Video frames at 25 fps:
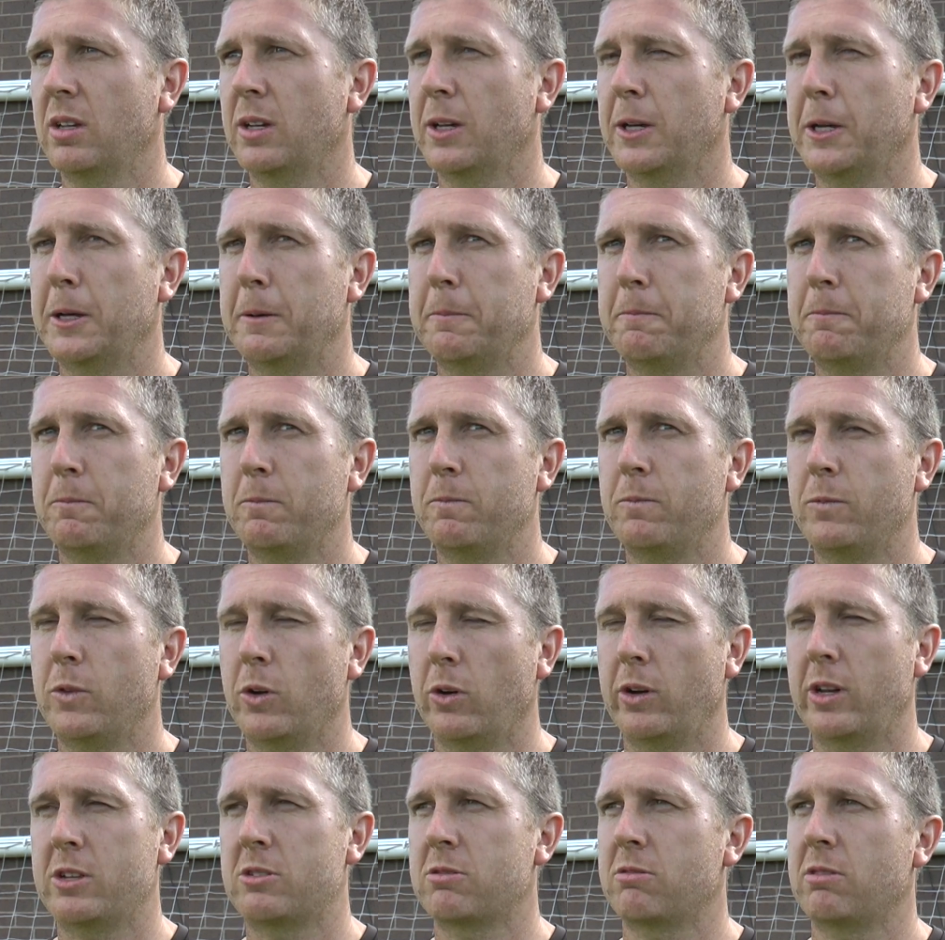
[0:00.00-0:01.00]

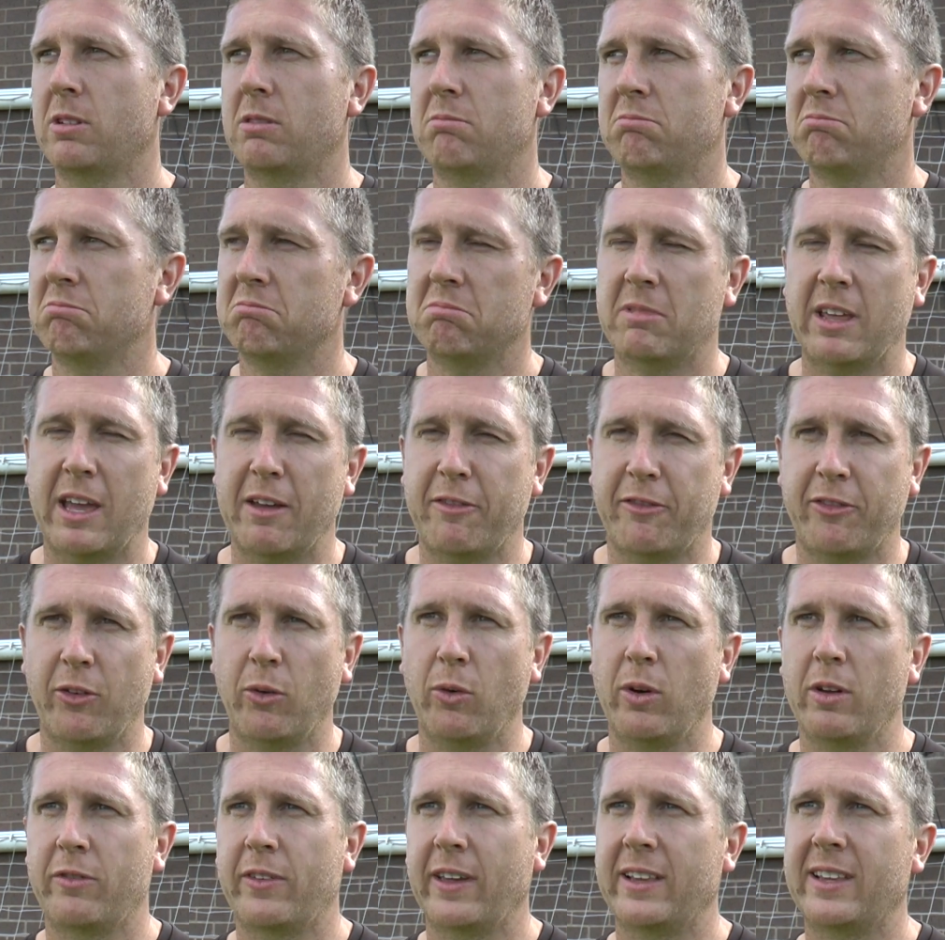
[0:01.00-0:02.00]
Not necessarily their
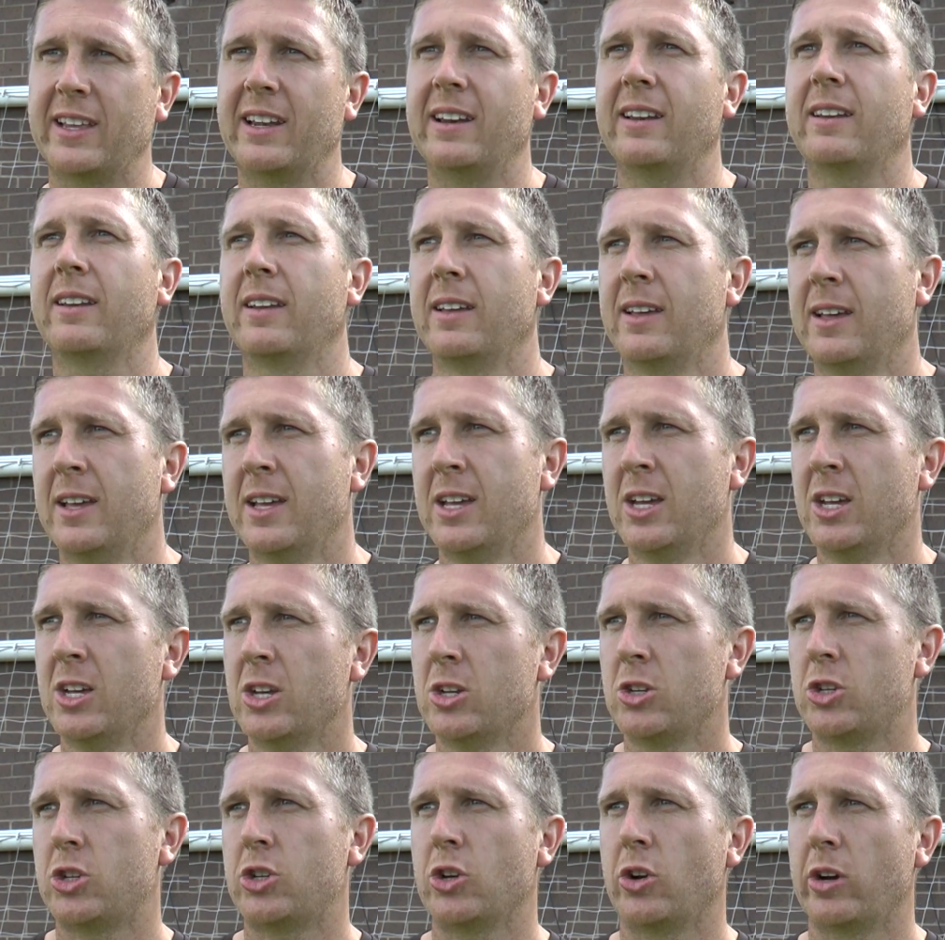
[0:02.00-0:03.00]
fault if they didn't
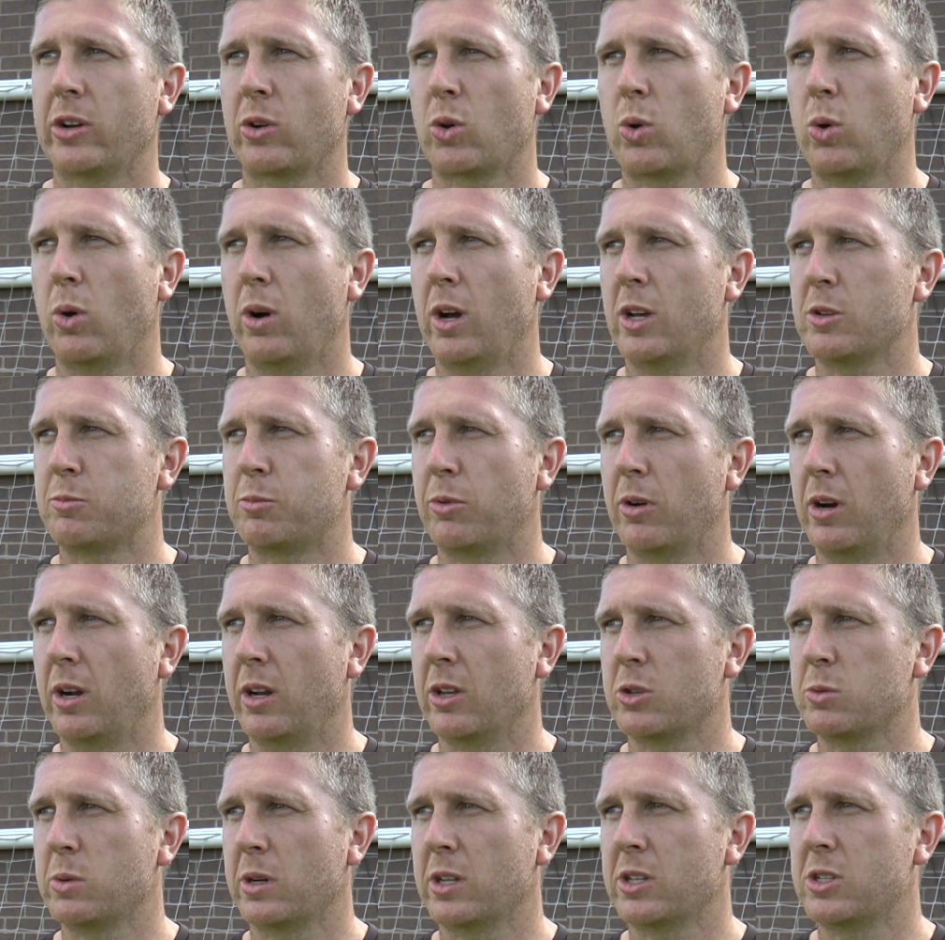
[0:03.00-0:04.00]
shine quite as
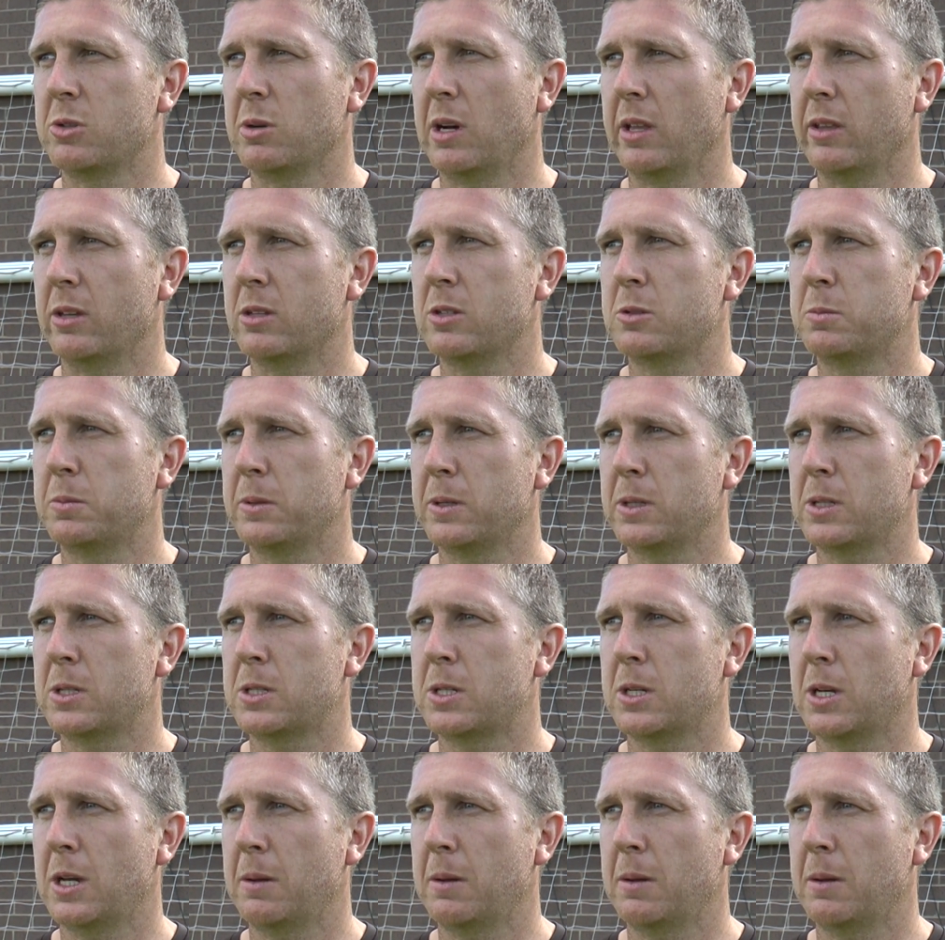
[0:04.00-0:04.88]
brightly as one or two others, but